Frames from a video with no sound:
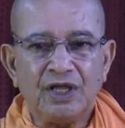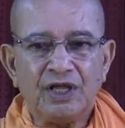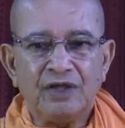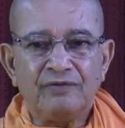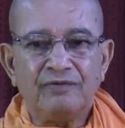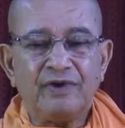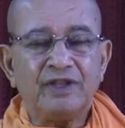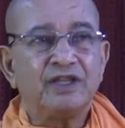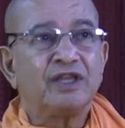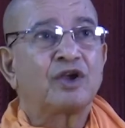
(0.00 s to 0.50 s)

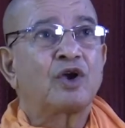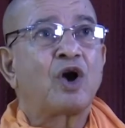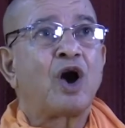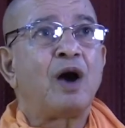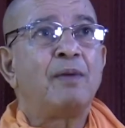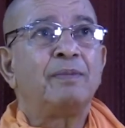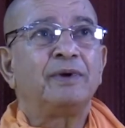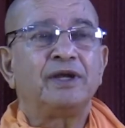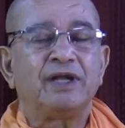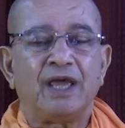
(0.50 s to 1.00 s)
When the
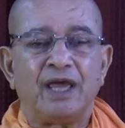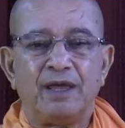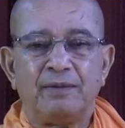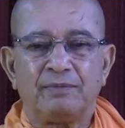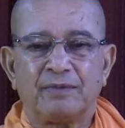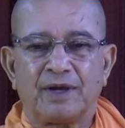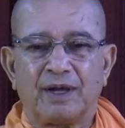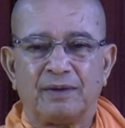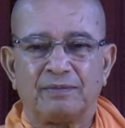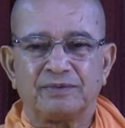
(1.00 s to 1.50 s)
common aim
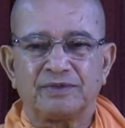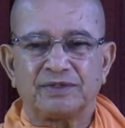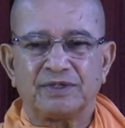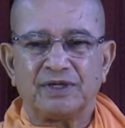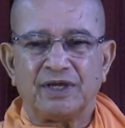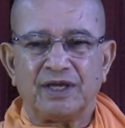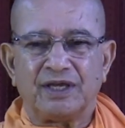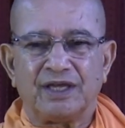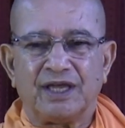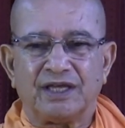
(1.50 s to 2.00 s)
comes,
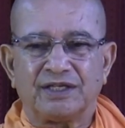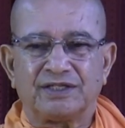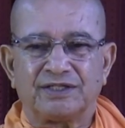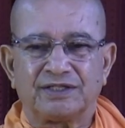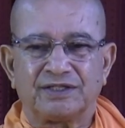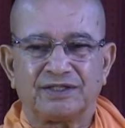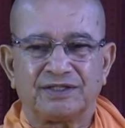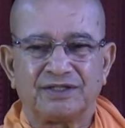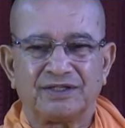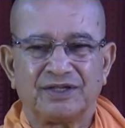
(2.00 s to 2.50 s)
yes,
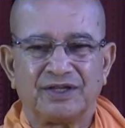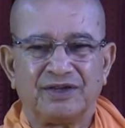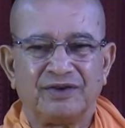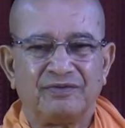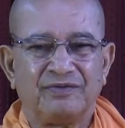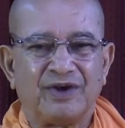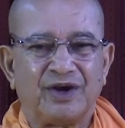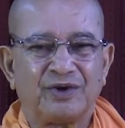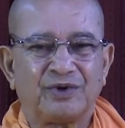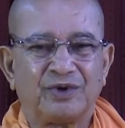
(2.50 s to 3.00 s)

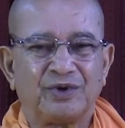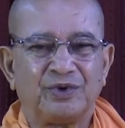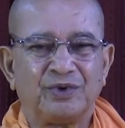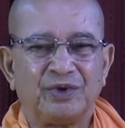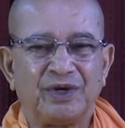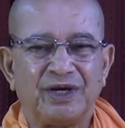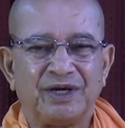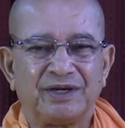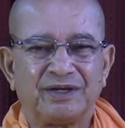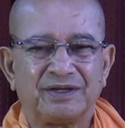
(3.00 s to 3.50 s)
we have to do
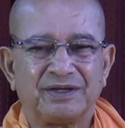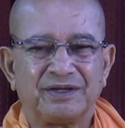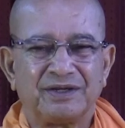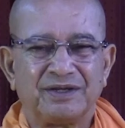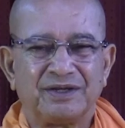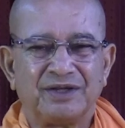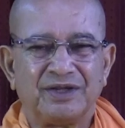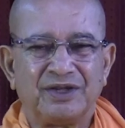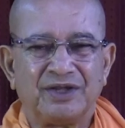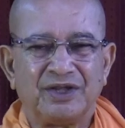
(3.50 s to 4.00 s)
it.
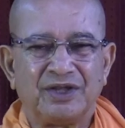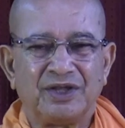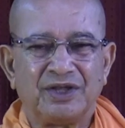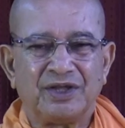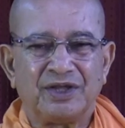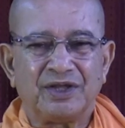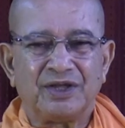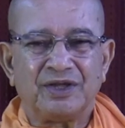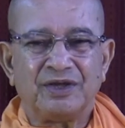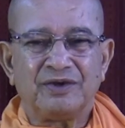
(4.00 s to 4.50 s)

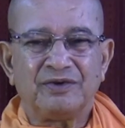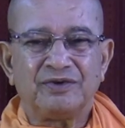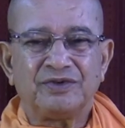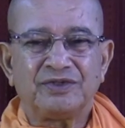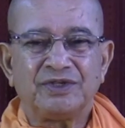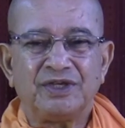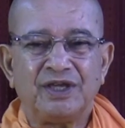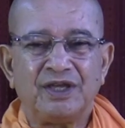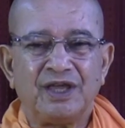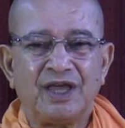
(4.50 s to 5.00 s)
You
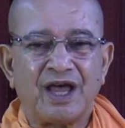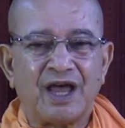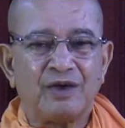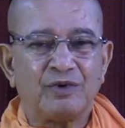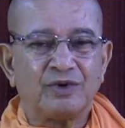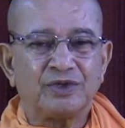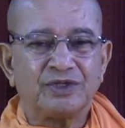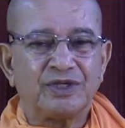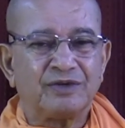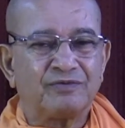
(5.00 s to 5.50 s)
see, I
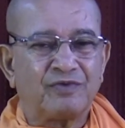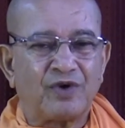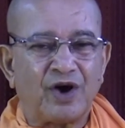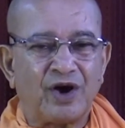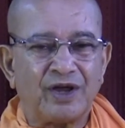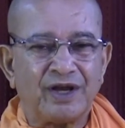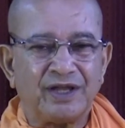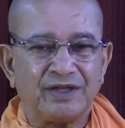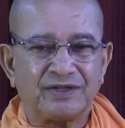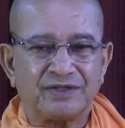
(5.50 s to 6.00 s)
was in
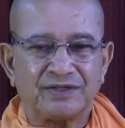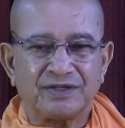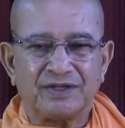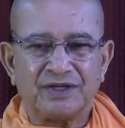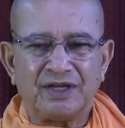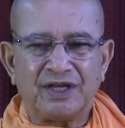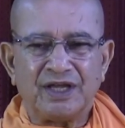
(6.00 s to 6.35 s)
forest.